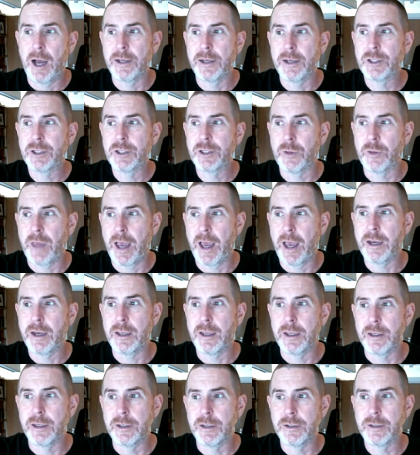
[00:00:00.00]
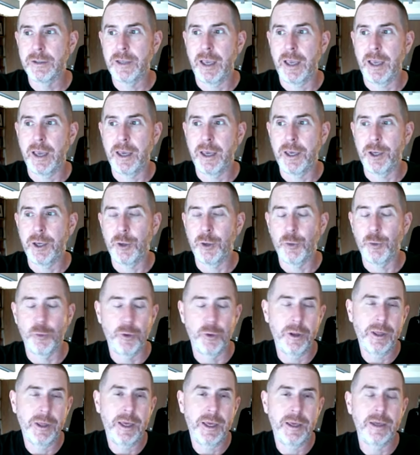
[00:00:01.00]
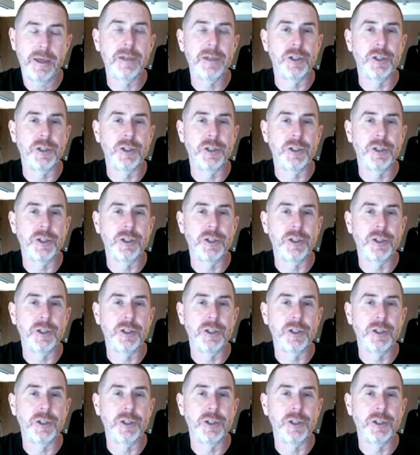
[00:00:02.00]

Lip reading: So that is a really